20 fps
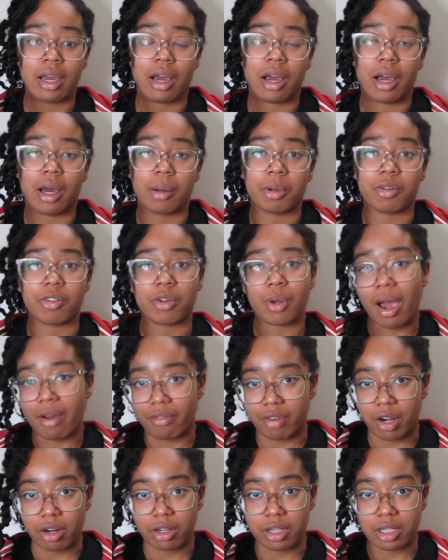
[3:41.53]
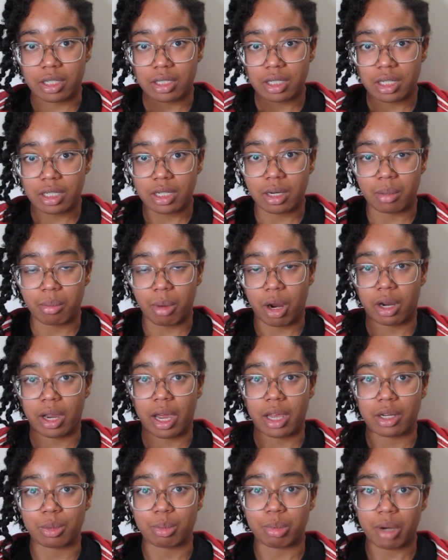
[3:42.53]
Um, if you haven't already seen it,
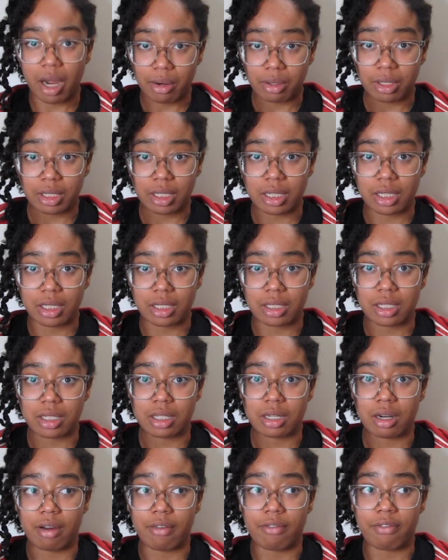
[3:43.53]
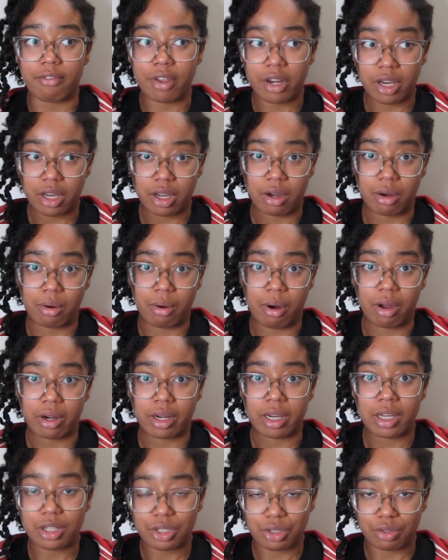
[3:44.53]
Marques Brownlee did a video on
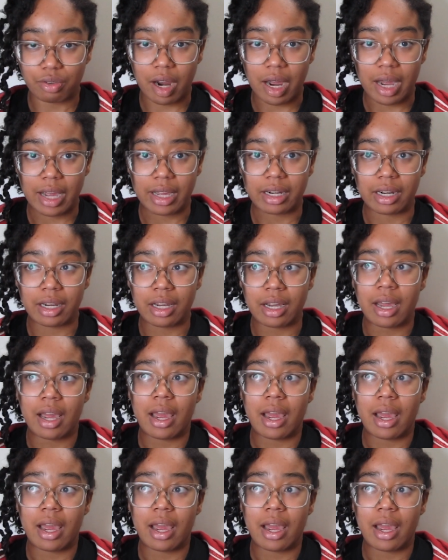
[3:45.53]
his ride